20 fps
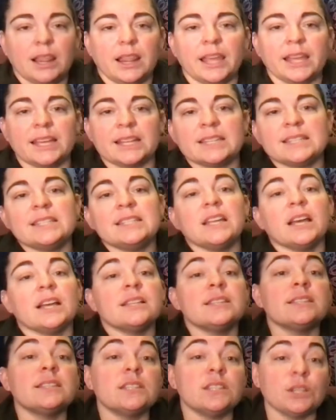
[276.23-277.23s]
Like a
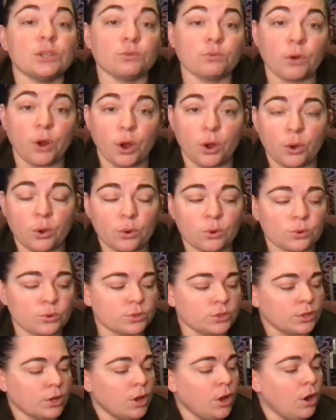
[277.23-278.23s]
dusty
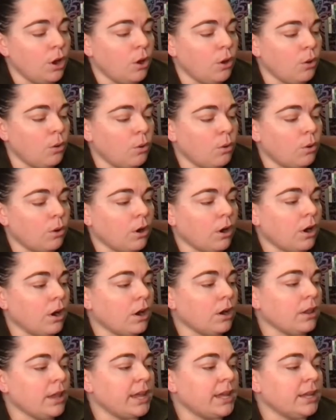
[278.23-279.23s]
rose
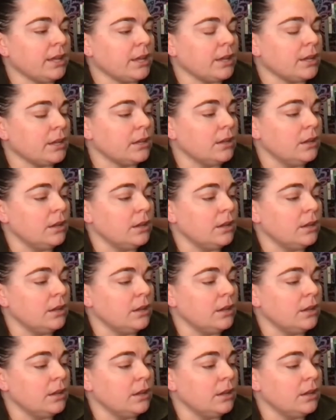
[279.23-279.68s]
or like a